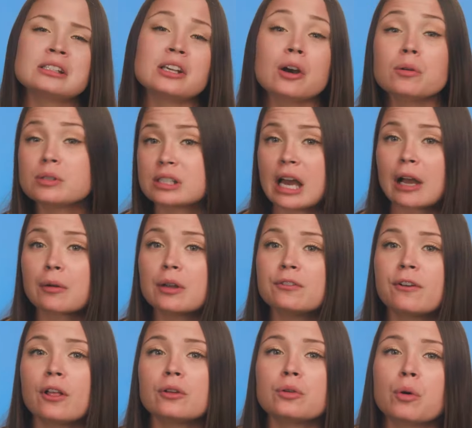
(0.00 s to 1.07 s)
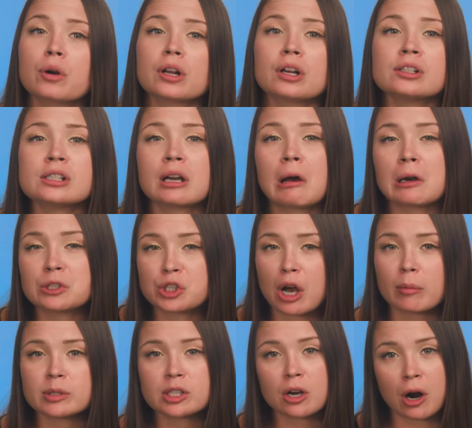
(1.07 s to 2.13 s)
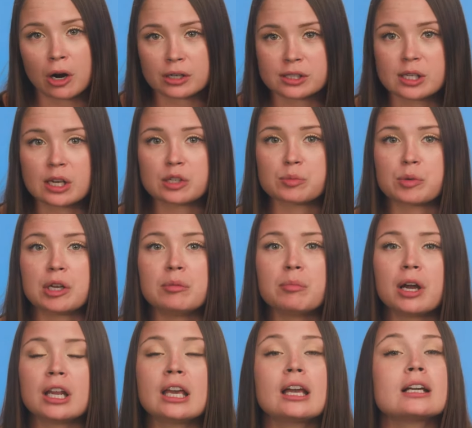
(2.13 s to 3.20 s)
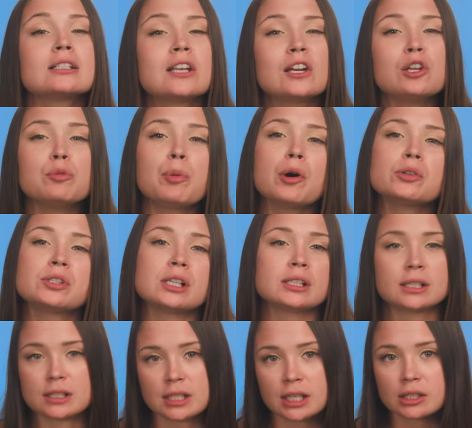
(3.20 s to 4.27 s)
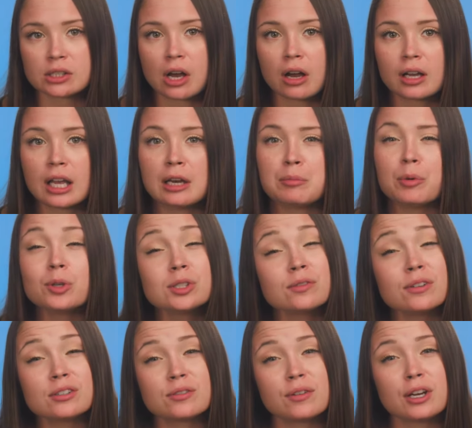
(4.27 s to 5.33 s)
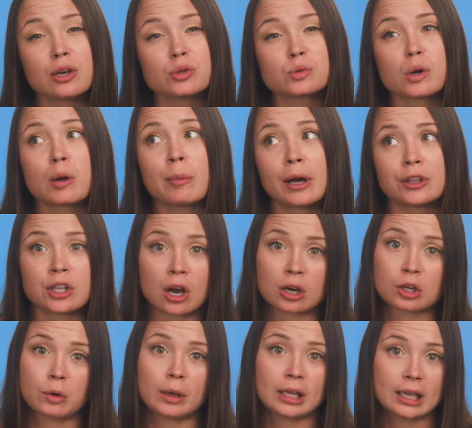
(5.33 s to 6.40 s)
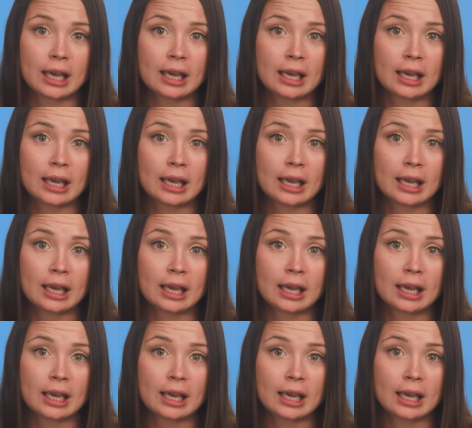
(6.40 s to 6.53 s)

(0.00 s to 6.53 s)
So Zachary followed orders and got a job as a car salesman, but he continued posting to TikTok, and most of his videos were about the ongoing